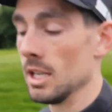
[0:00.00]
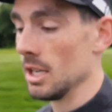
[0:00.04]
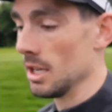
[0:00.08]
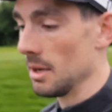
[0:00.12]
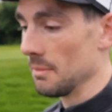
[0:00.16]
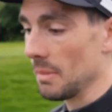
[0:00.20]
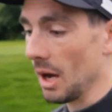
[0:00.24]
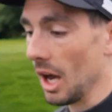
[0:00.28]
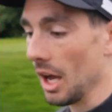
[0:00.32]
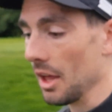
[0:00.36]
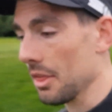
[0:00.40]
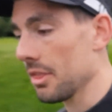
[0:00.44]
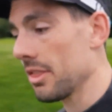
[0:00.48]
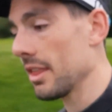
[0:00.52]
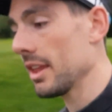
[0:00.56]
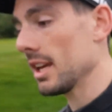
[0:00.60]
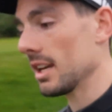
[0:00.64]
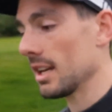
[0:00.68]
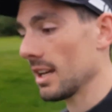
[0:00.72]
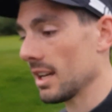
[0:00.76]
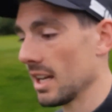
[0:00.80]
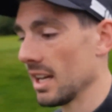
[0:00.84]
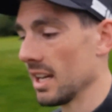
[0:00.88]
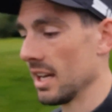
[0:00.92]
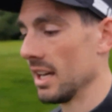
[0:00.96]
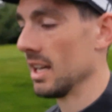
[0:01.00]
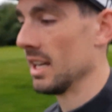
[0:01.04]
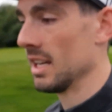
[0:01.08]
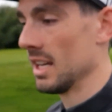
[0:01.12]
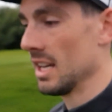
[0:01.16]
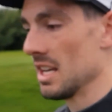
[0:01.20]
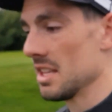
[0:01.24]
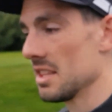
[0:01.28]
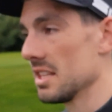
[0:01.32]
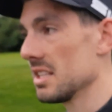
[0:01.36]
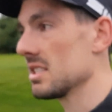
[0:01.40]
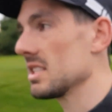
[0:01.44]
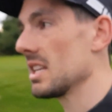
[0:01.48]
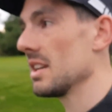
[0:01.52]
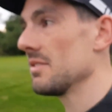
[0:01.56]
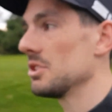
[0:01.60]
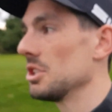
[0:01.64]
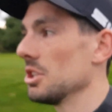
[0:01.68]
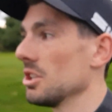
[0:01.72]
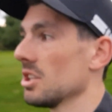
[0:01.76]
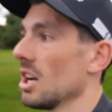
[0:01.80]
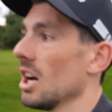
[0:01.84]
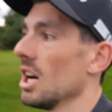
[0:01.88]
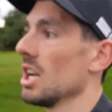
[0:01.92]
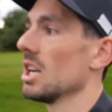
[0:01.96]
But I think this gives you a
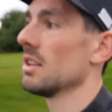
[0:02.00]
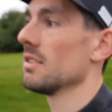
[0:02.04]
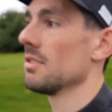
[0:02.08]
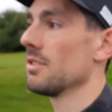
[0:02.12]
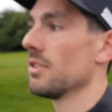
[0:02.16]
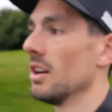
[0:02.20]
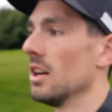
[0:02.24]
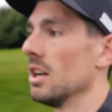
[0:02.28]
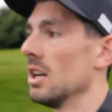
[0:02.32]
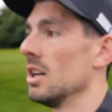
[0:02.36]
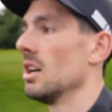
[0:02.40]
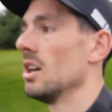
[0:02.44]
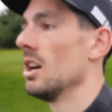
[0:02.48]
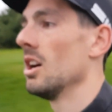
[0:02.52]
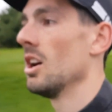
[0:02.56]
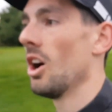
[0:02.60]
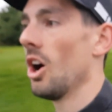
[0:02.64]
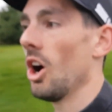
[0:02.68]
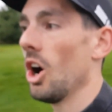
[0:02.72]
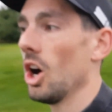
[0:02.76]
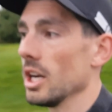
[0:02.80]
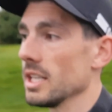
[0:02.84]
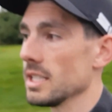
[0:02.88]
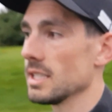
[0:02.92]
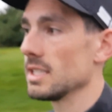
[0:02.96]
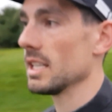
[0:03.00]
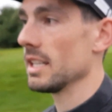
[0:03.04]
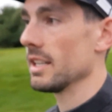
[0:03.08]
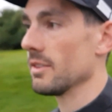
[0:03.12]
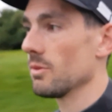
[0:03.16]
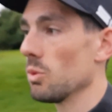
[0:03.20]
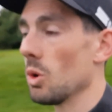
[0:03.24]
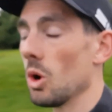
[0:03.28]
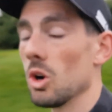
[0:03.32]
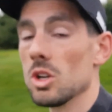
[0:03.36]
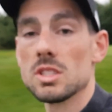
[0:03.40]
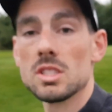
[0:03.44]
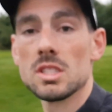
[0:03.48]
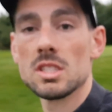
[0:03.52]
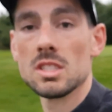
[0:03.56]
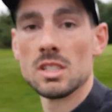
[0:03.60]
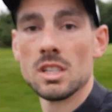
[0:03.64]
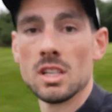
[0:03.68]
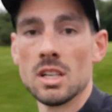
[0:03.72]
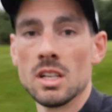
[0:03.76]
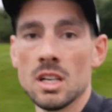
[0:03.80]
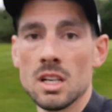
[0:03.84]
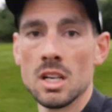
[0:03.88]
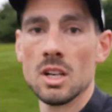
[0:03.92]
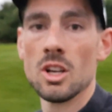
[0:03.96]
kind of idea of what
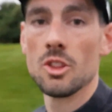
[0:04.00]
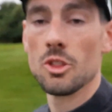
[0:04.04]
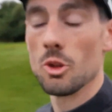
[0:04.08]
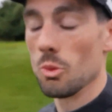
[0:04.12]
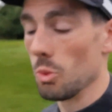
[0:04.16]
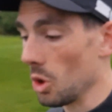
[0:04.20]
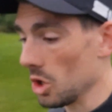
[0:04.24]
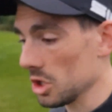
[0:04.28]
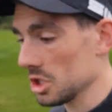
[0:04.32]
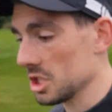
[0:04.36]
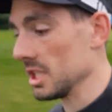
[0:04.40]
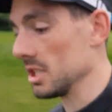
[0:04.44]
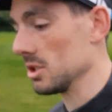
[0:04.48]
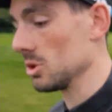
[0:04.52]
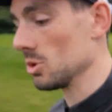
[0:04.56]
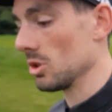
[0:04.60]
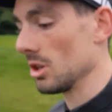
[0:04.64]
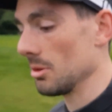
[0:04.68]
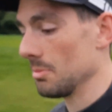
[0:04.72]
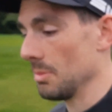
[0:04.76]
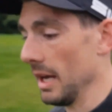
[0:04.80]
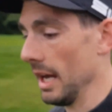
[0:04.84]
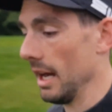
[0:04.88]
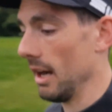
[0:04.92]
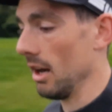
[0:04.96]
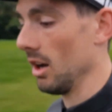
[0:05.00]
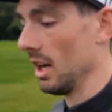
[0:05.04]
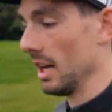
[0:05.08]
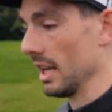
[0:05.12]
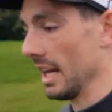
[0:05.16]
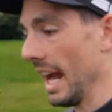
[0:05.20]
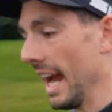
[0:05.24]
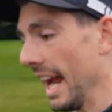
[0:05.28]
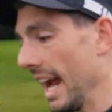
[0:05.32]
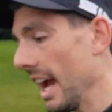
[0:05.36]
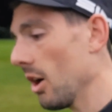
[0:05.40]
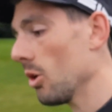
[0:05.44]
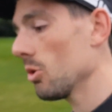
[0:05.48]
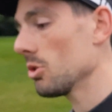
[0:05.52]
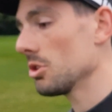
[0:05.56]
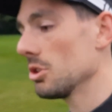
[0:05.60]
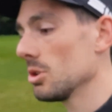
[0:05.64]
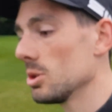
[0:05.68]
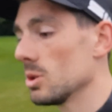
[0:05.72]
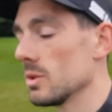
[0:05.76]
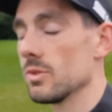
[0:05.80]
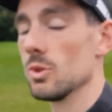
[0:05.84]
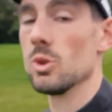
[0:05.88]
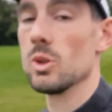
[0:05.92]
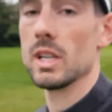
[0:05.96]
the watch is all about and how
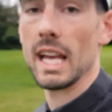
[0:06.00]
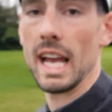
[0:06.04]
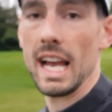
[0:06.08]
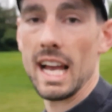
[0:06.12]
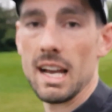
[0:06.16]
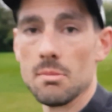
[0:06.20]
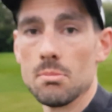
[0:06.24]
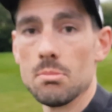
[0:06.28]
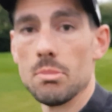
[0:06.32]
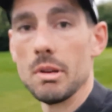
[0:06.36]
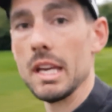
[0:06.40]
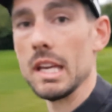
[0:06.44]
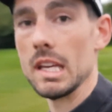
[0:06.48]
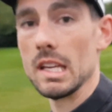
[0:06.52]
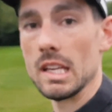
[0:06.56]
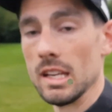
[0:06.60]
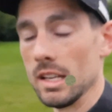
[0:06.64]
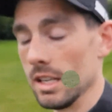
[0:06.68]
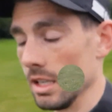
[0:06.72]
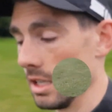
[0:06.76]
useful it can be.